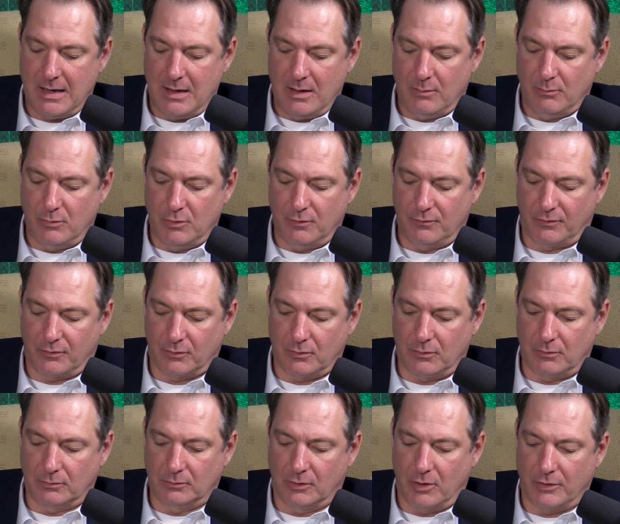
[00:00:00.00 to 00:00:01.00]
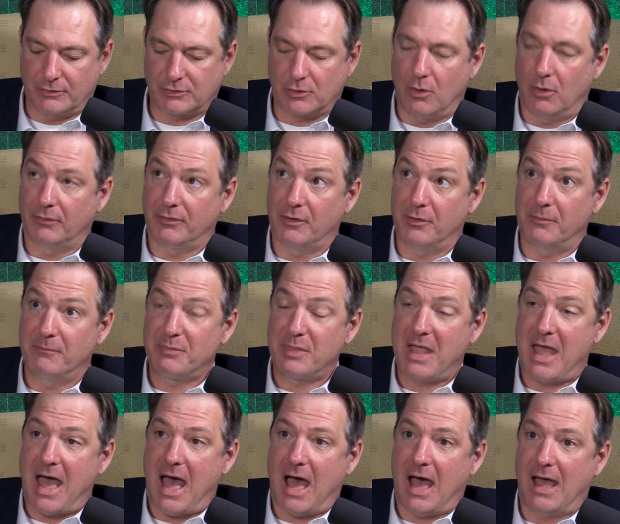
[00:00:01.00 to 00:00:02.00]
move through law school, although
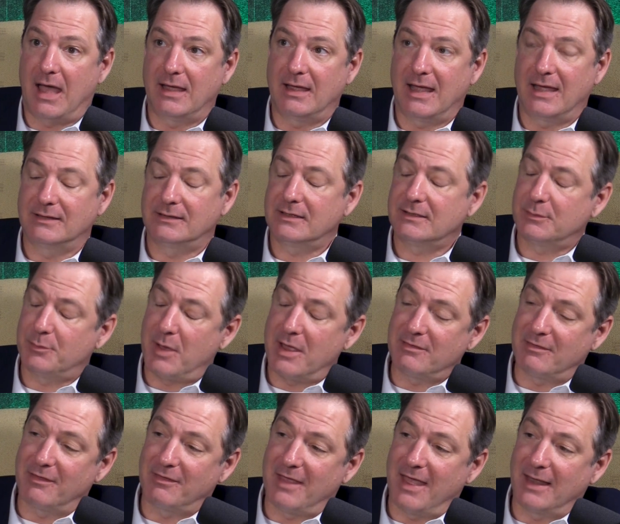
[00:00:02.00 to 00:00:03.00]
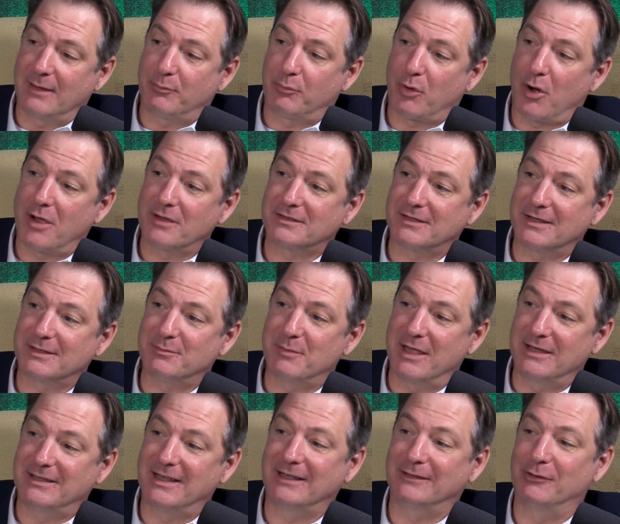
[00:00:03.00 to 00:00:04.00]
I anticipate that process may
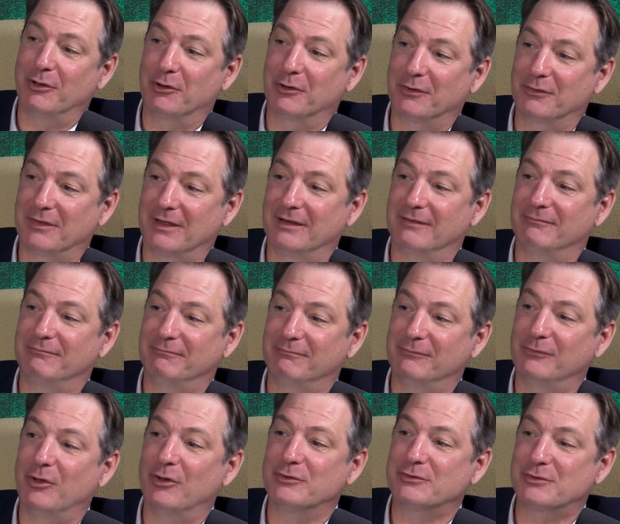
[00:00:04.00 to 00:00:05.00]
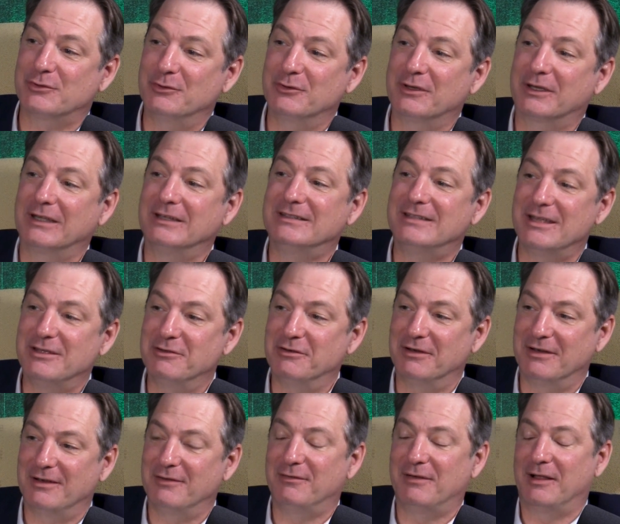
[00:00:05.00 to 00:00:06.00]
take longer than law school will continue to
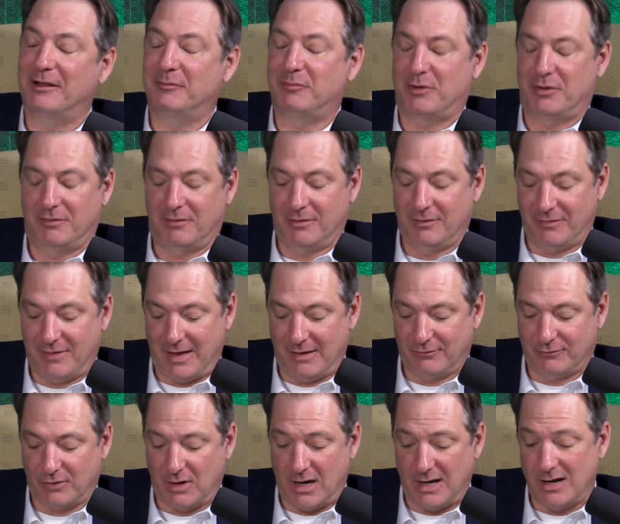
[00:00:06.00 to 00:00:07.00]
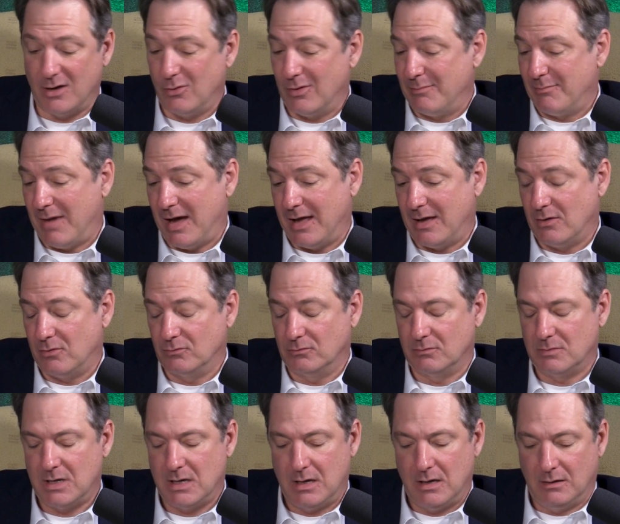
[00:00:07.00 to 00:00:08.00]
develop on that front. I know in my own
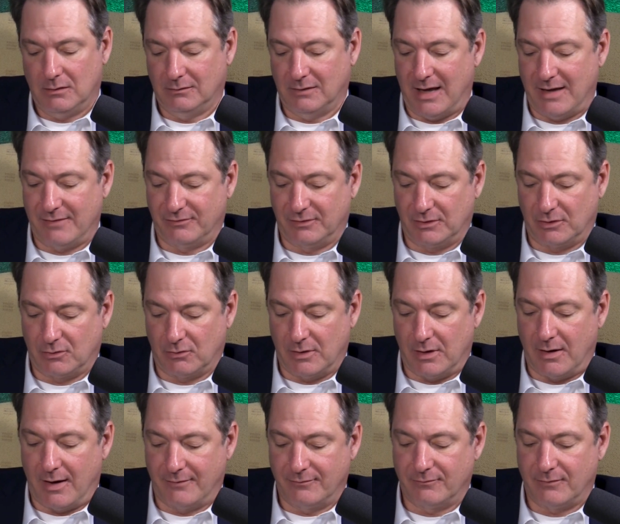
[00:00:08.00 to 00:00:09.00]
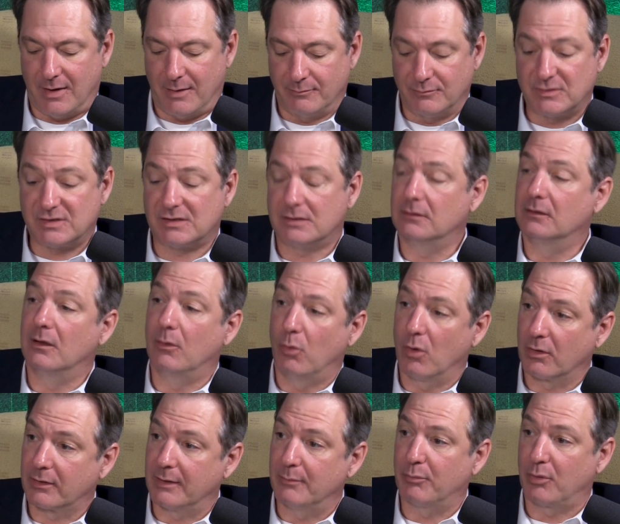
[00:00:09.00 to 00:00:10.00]
life and career, I'm still a work
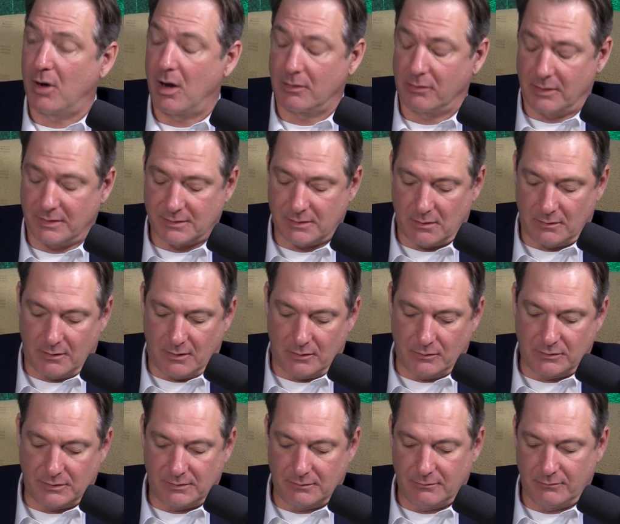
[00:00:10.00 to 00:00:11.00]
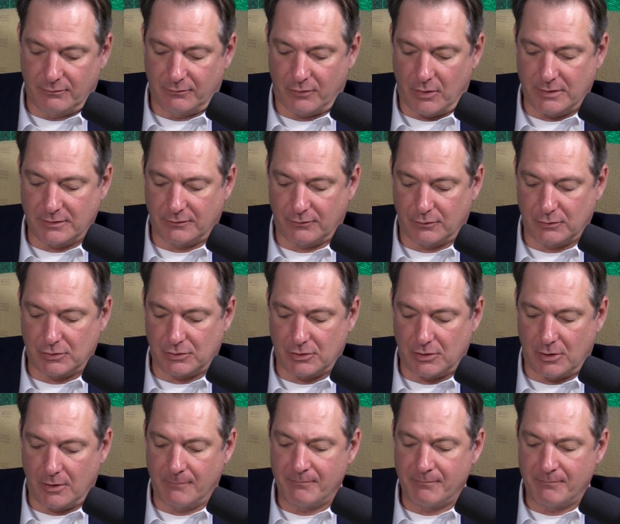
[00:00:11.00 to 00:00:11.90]
in progress on those fronts for sure.